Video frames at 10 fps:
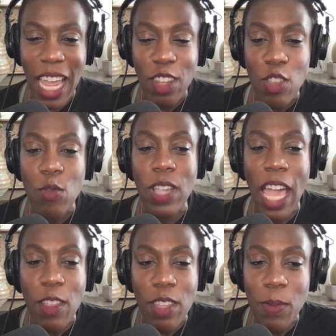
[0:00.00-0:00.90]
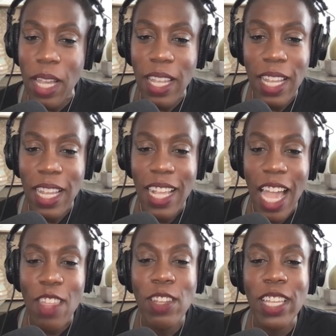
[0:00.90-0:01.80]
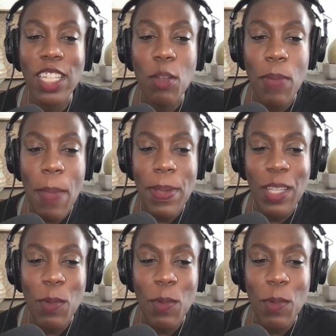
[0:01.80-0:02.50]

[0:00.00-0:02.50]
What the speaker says: how do you look at a little baby and say,